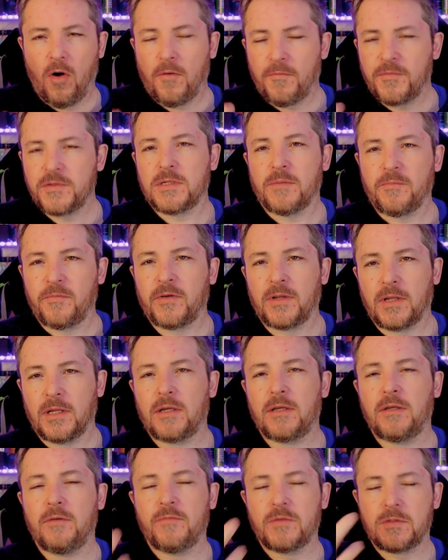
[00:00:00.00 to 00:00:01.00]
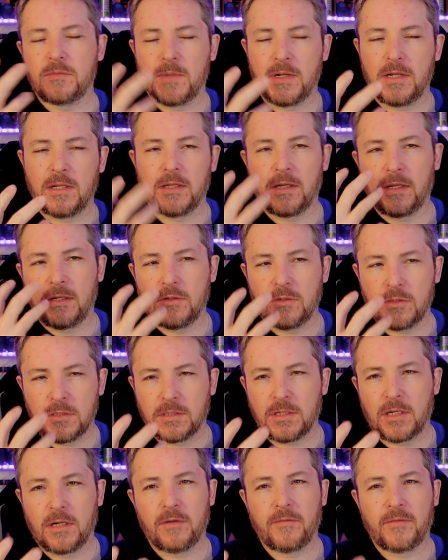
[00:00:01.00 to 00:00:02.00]
of something, like you've smelled it and you
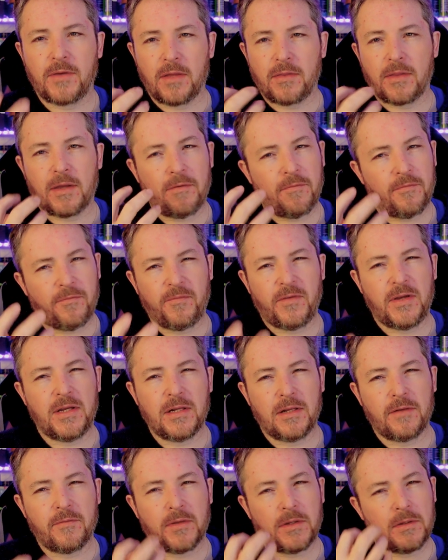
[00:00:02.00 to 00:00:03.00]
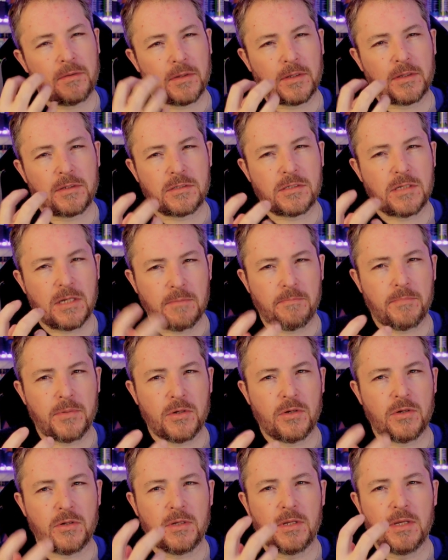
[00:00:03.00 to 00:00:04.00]
just kind of get that feeling, like a
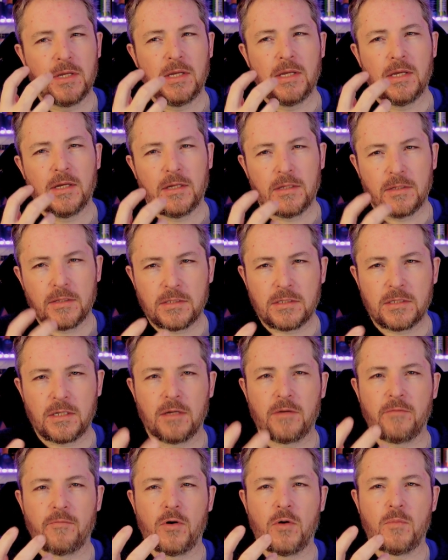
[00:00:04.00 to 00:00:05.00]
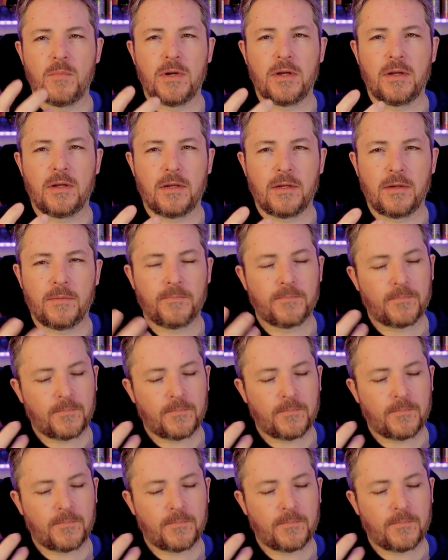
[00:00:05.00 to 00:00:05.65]
slight burn and the slight aroma.